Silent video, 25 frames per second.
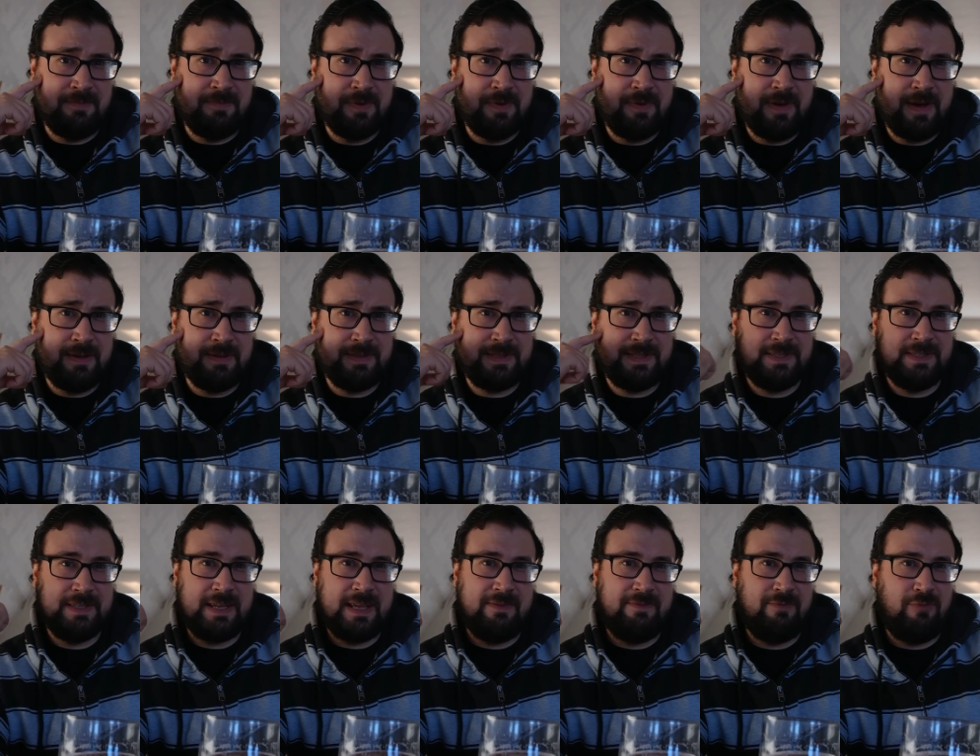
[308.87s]
brew house
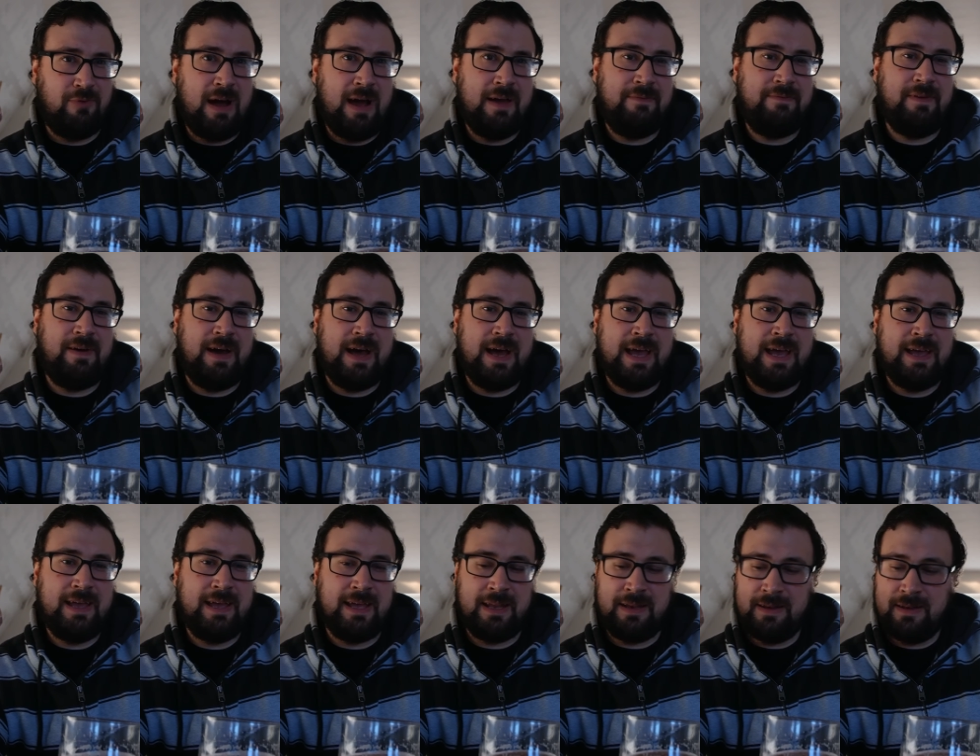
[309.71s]
doesn't have
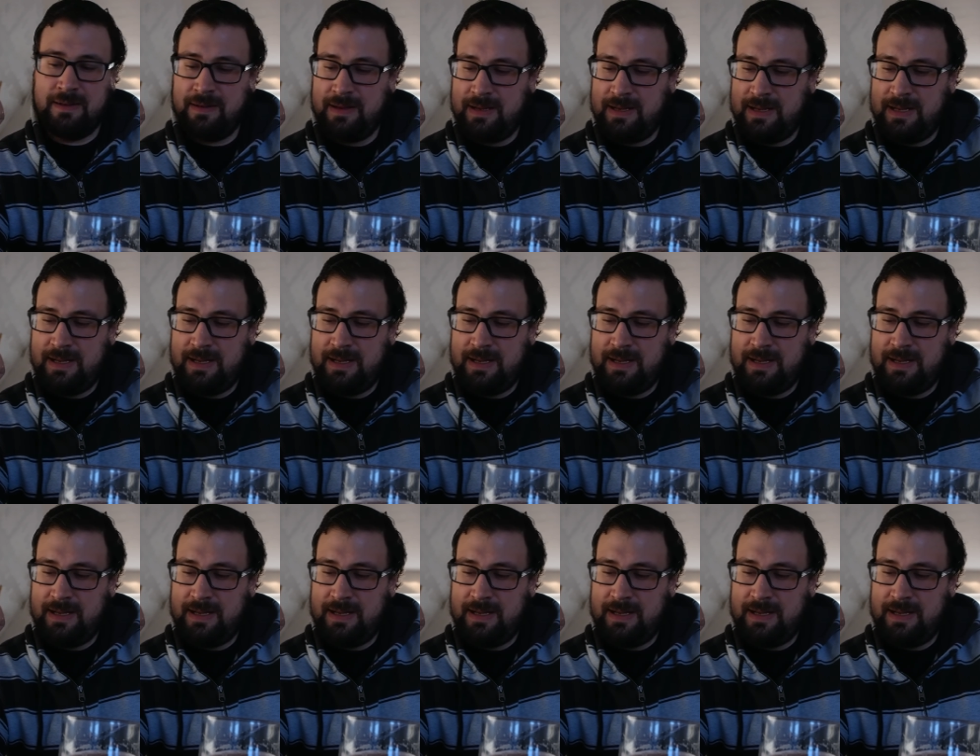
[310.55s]
Wi-Fi, and